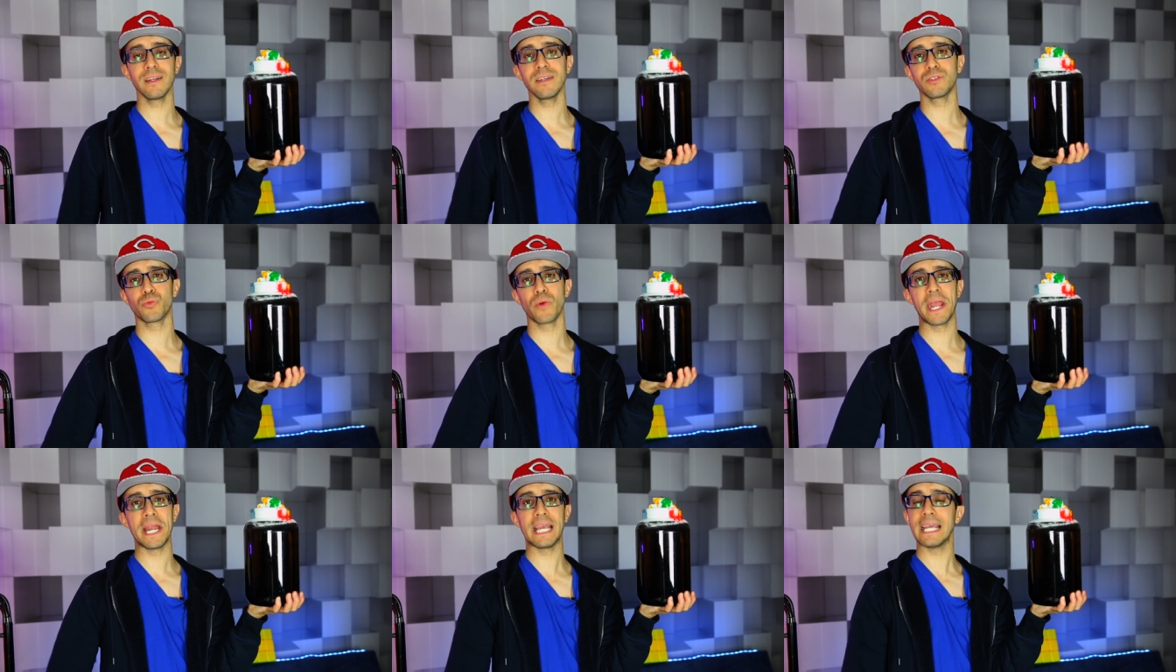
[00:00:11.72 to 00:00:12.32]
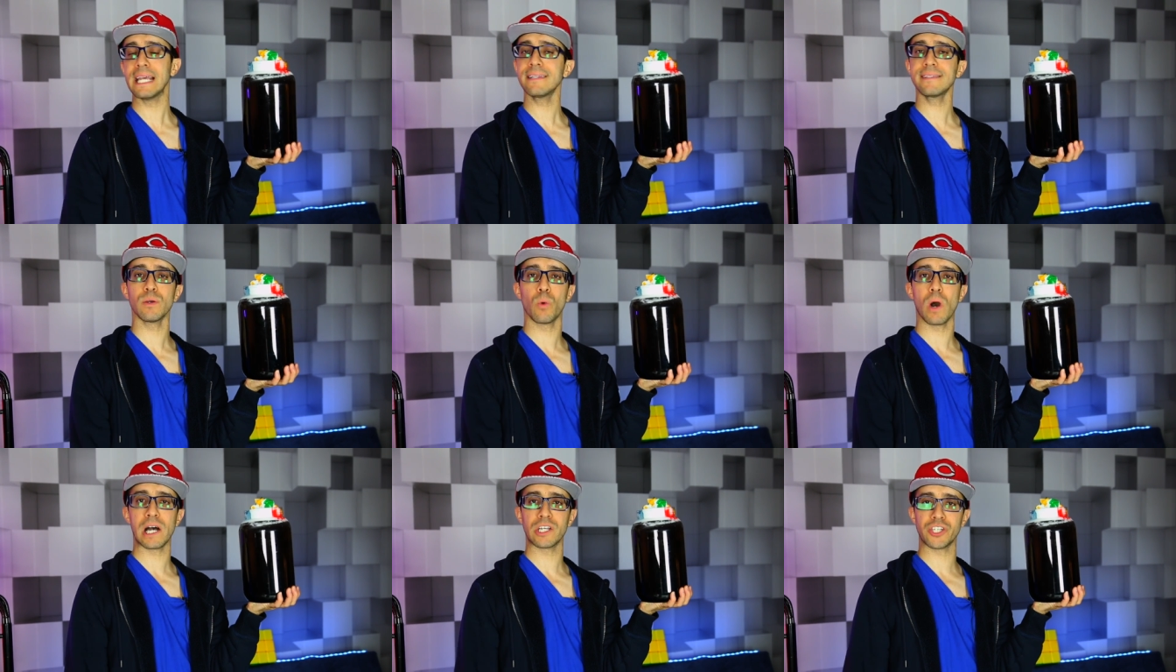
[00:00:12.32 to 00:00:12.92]
It is raining. It's a
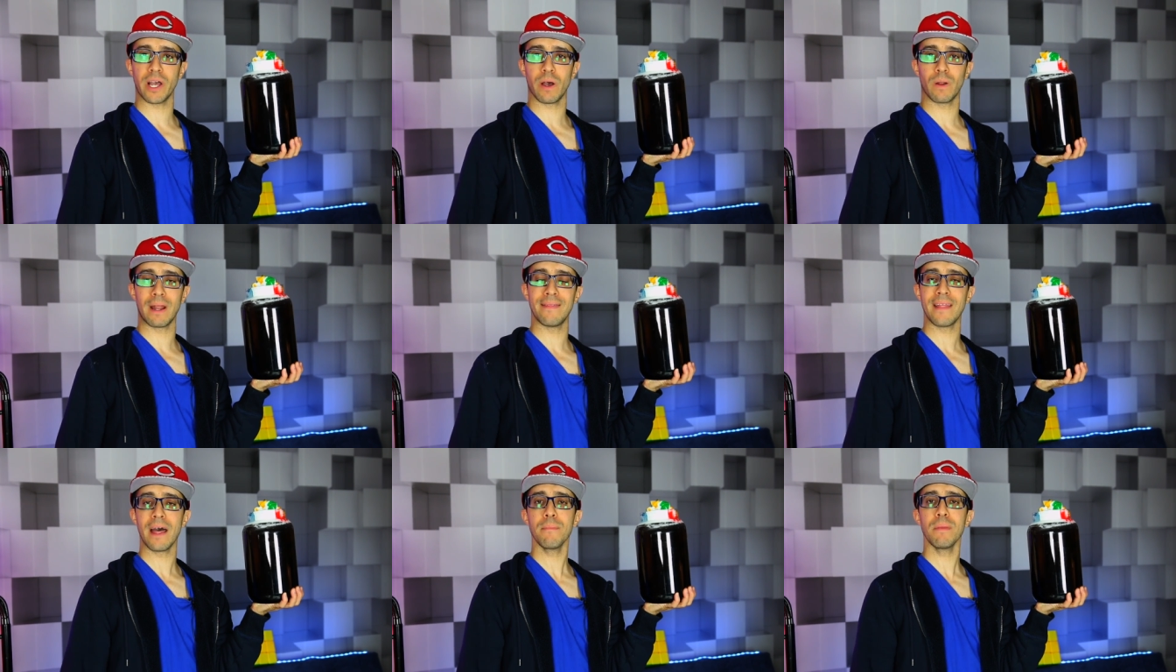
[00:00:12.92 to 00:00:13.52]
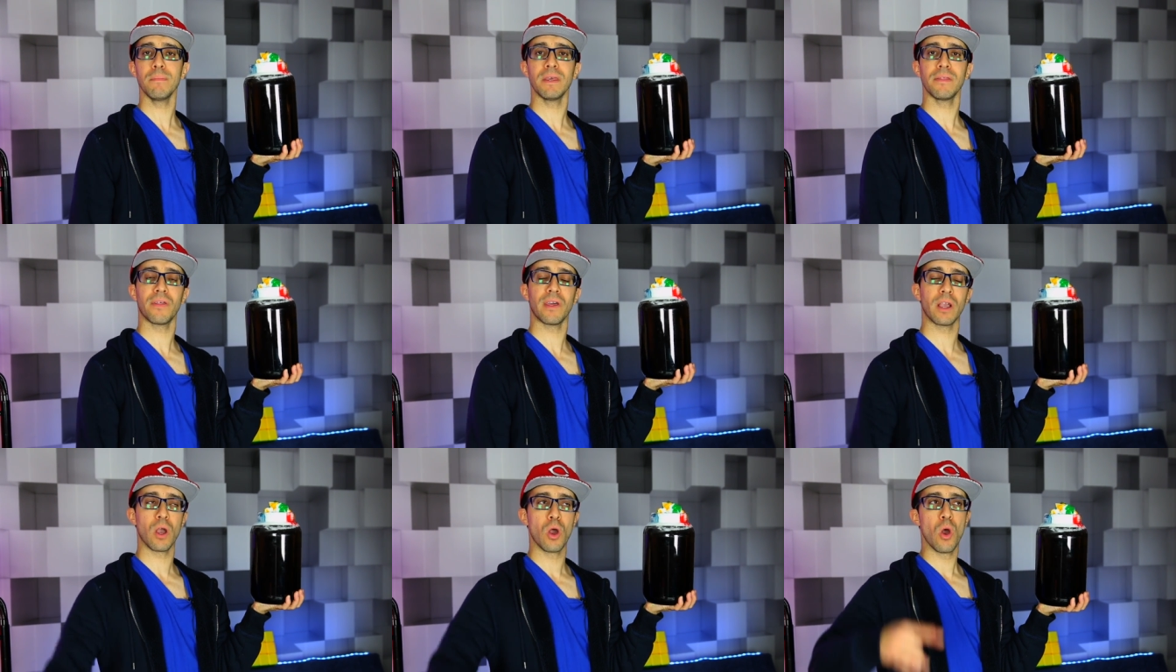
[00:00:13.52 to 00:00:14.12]
washout. And that made me
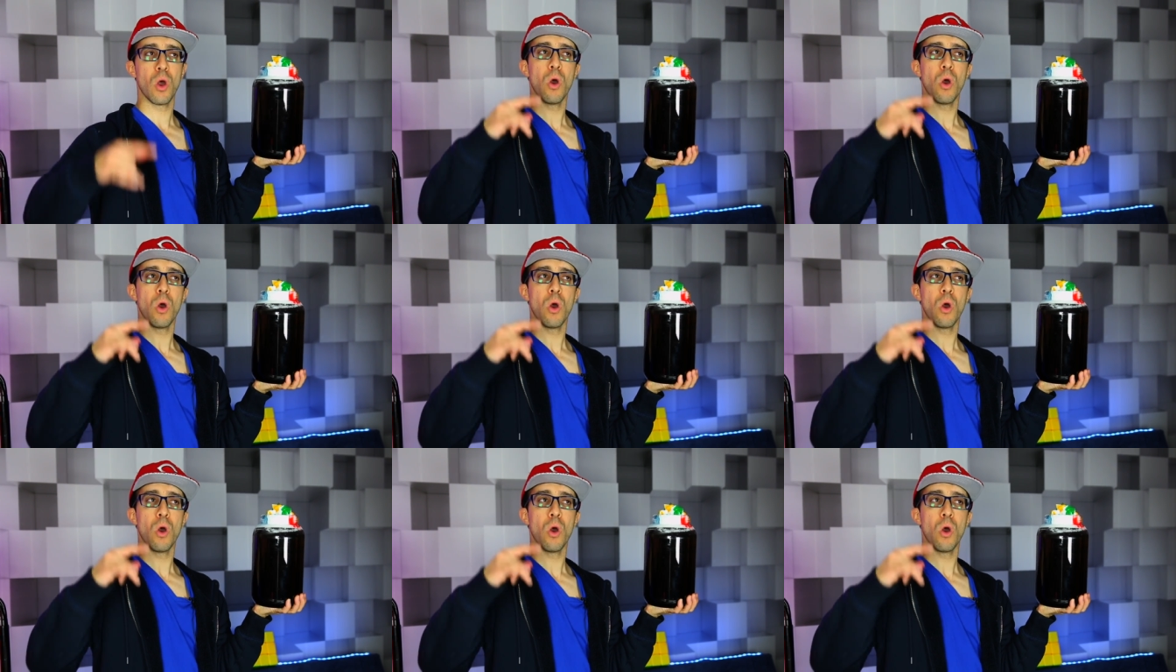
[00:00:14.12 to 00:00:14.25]
think,